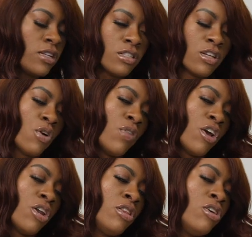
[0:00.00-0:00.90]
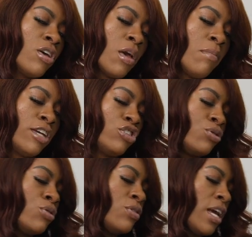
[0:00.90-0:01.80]
So they're gonna look and make
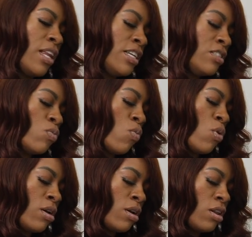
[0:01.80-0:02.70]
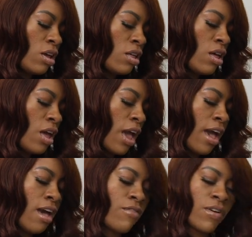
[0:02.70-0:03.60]
sure that at least one
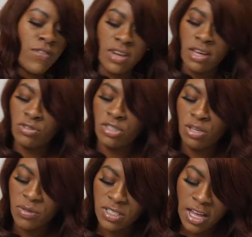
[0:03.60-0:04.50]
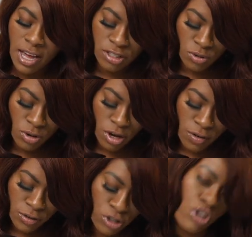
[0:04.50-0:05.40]
half of the nail tip is not too
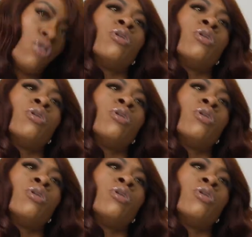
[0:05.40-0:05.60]
covered. So you don't